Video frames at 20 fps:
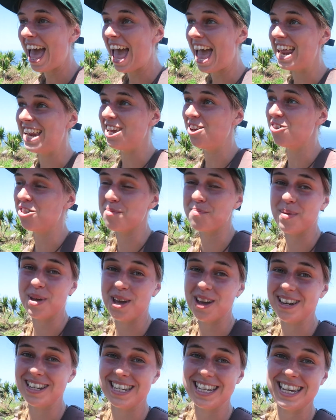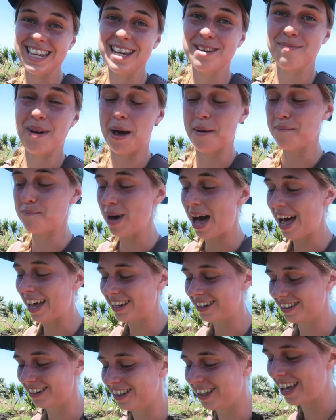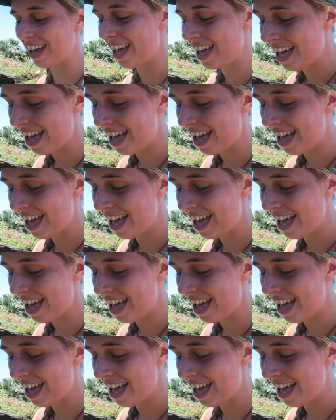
any other bird here by a mile.